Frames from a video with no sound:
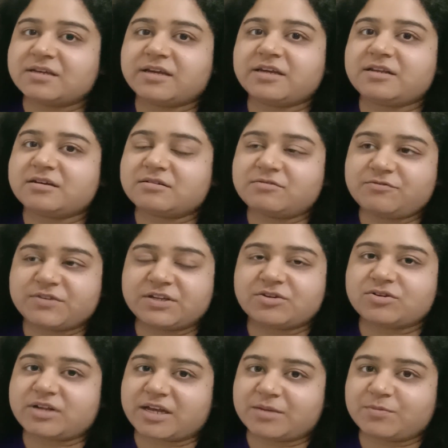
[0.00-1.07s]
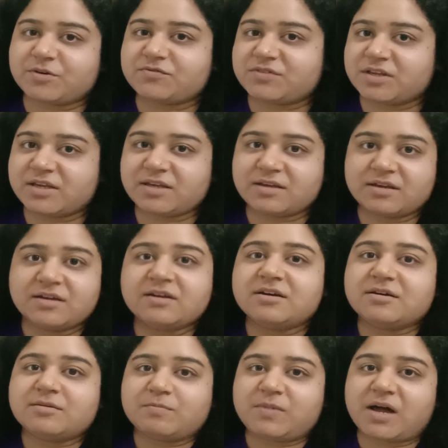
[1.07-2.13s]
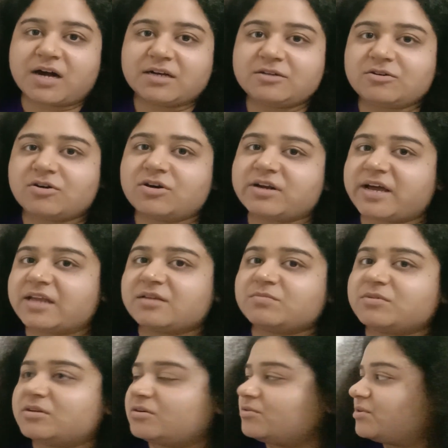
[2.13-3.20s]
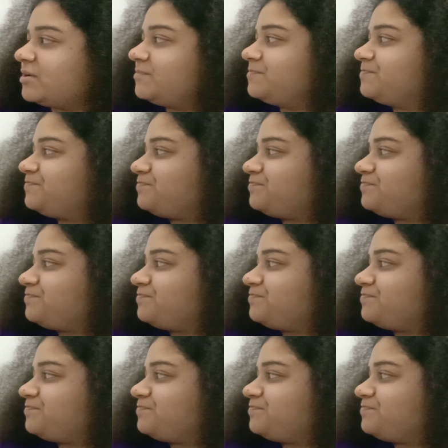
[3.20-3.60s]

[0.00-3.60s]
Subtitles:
in a phenotype of the plant or animal. Okay.